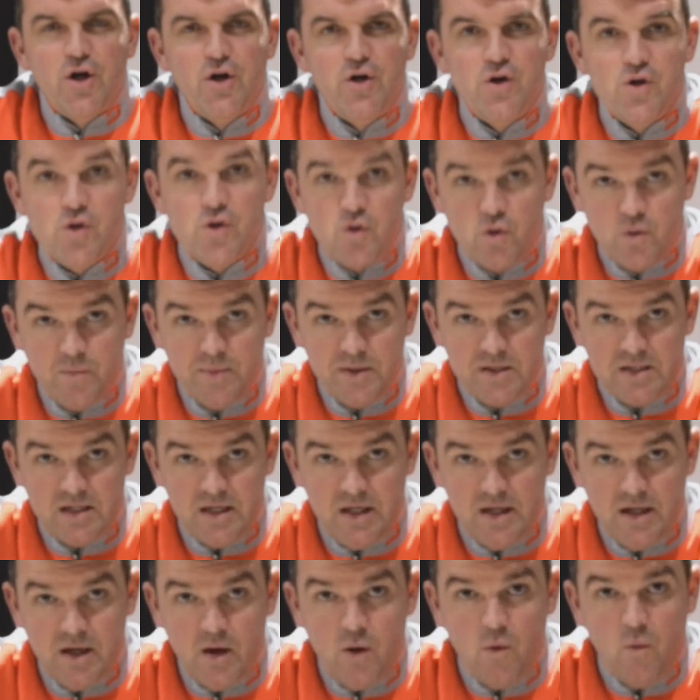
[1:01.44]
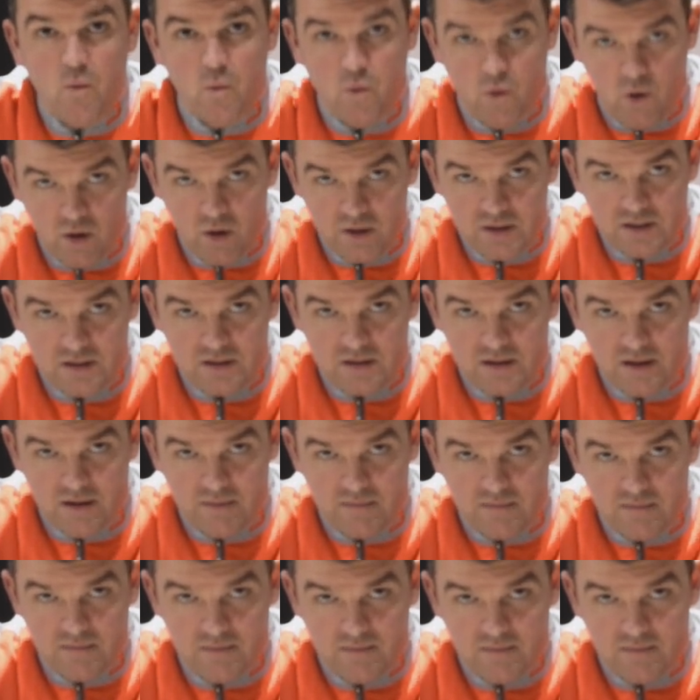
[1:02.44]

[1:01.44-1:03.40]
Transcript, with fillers: Nobody wants them.